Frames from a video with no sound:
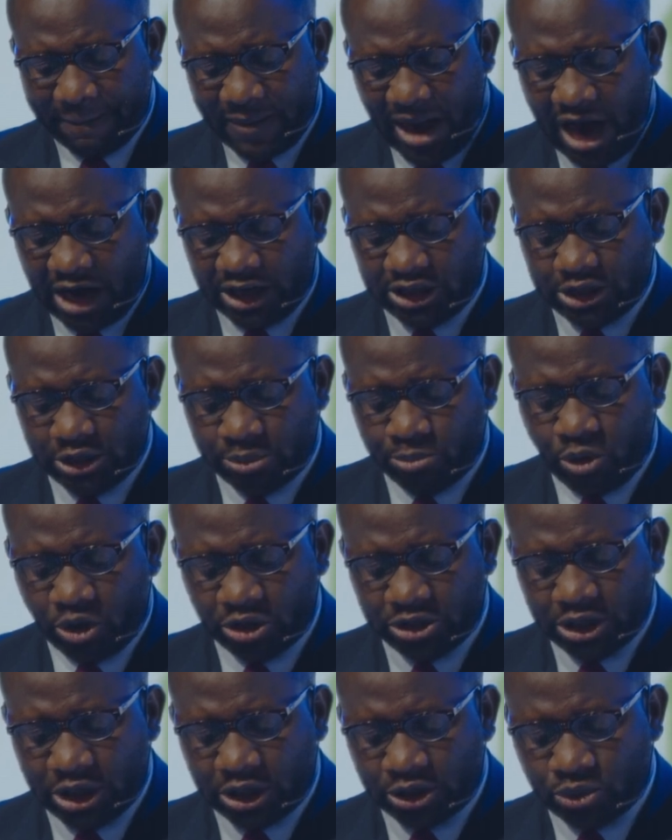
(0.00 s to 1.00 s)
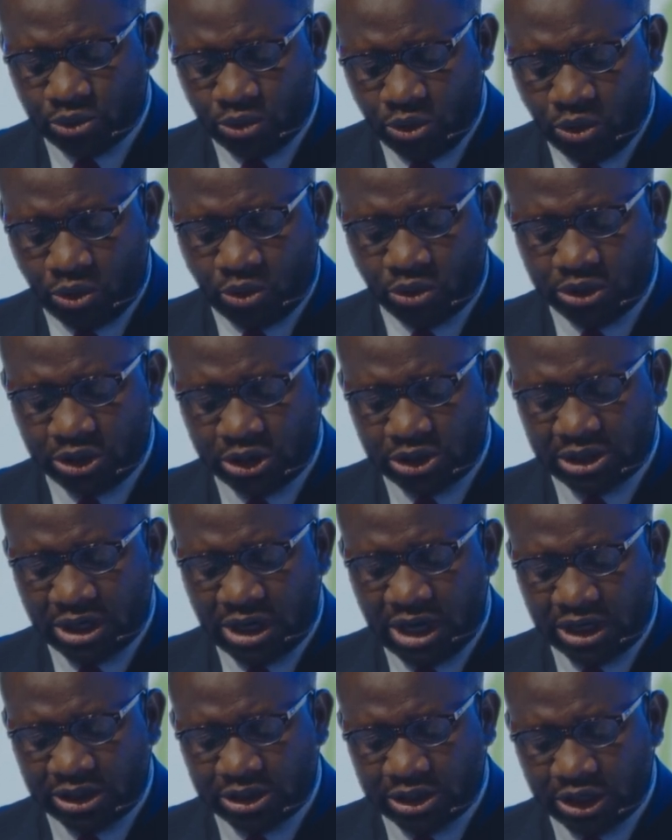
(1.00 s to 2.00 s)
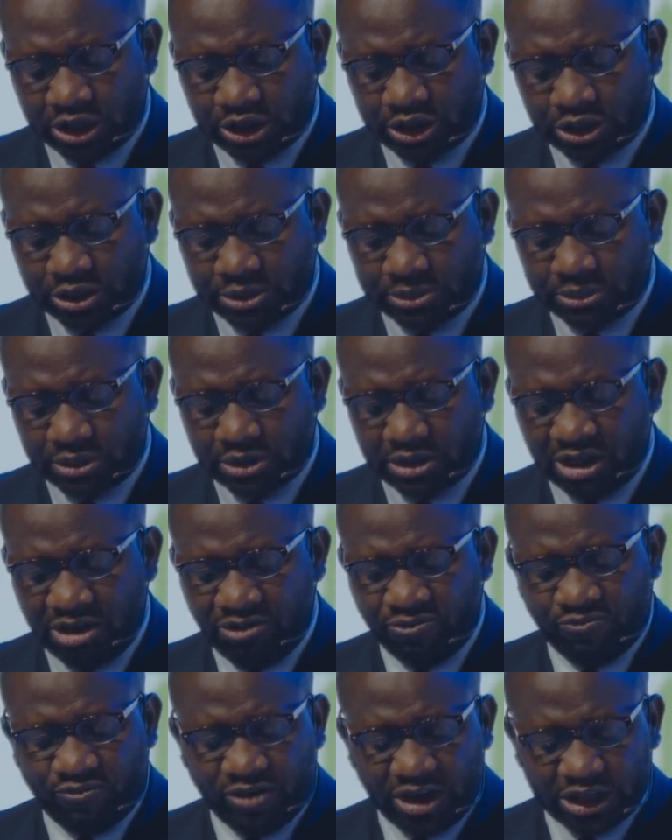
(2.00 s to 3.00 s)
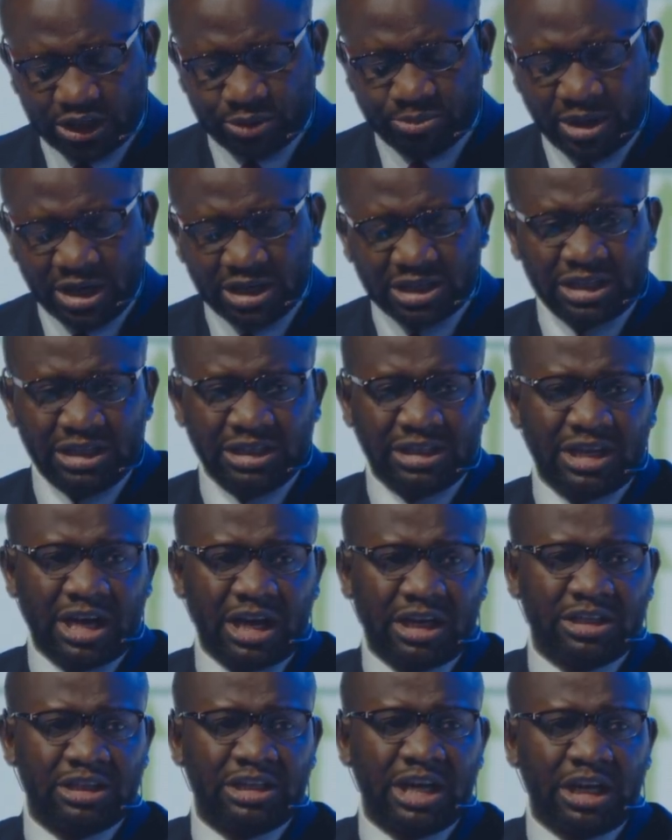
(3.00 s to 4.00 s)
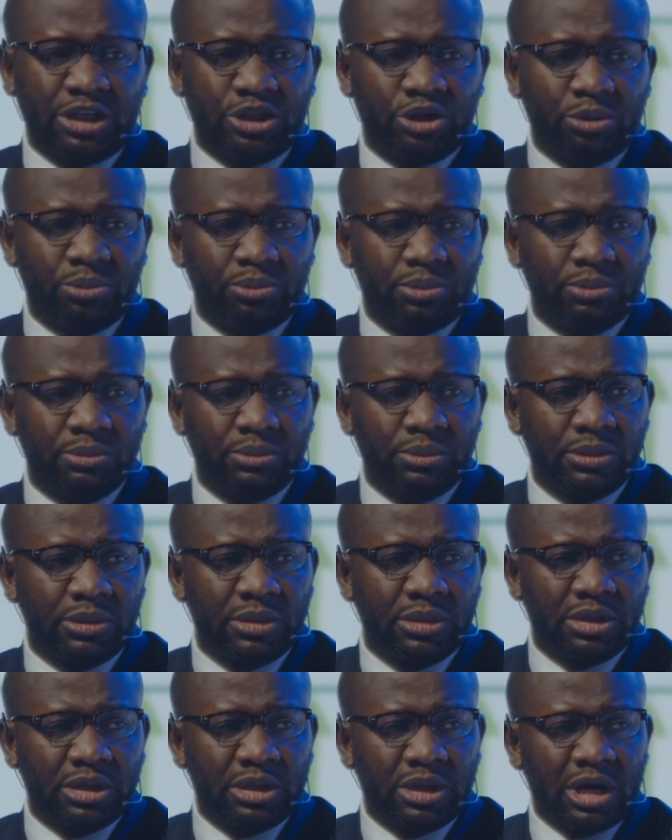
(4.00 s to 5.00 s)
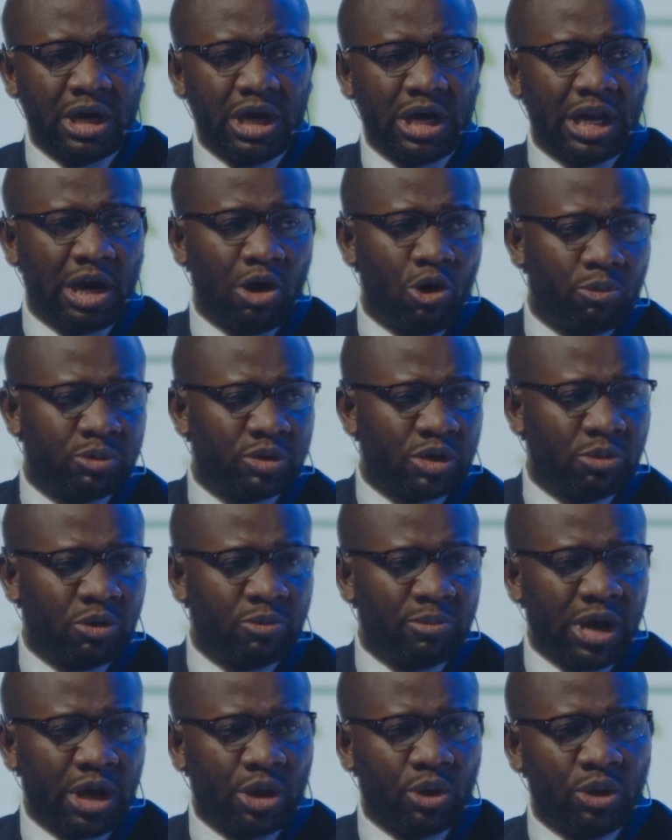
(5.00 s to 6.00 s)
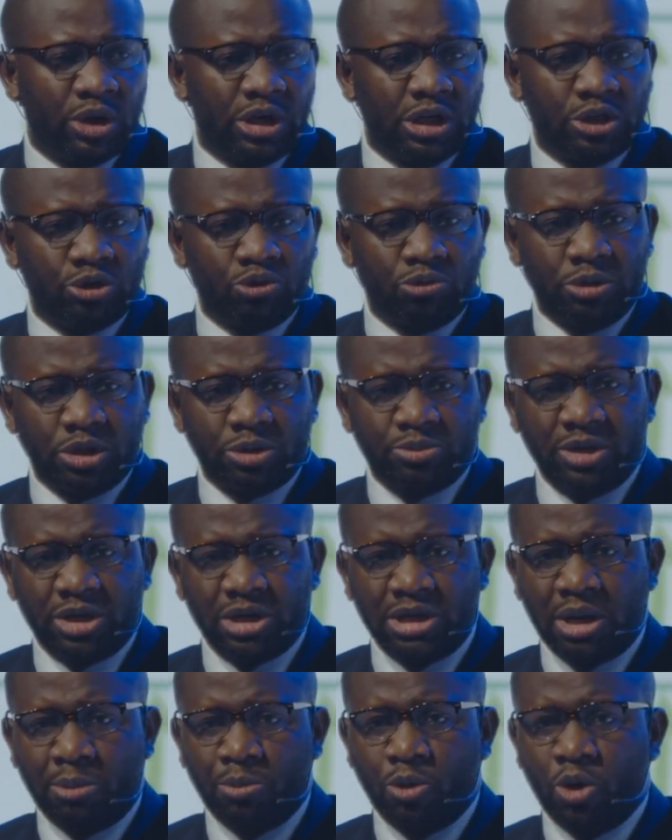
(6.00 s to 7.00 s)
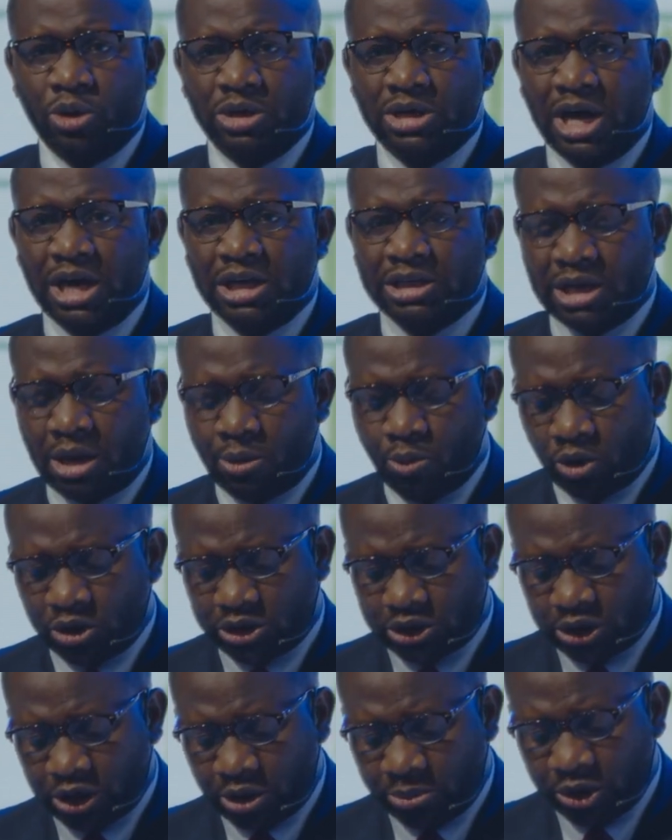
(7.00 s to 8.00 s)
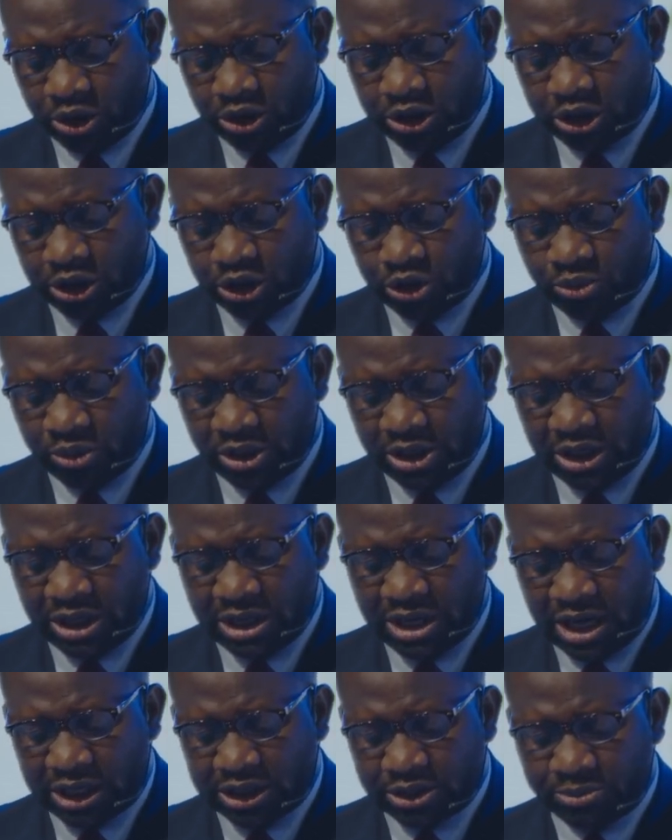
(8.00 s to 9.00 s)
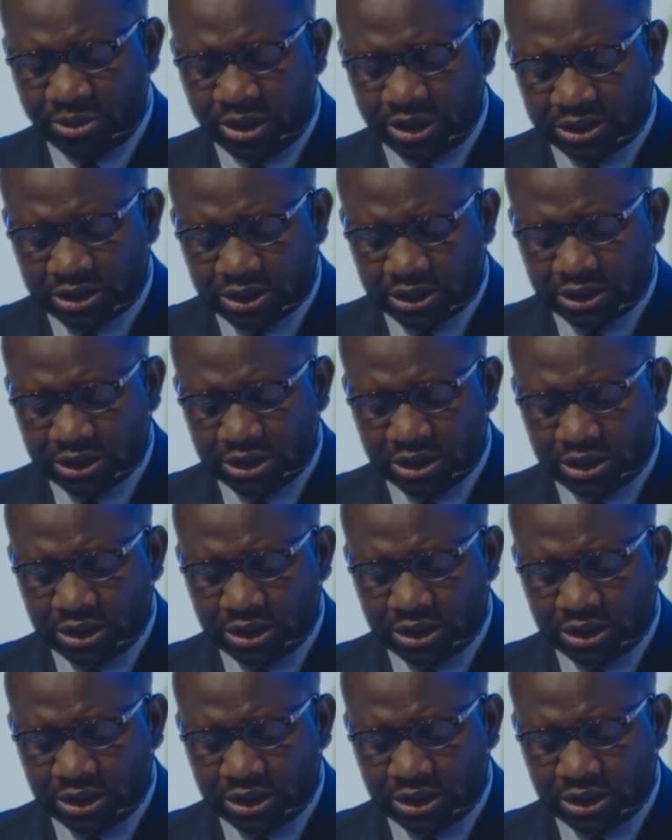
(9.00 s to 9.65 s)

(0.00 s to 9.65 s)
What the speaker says: IT budget to local digitalization? Investment in tech startup. And I hope some of my colleagues will be speaking about that and what CWG is doing in that space.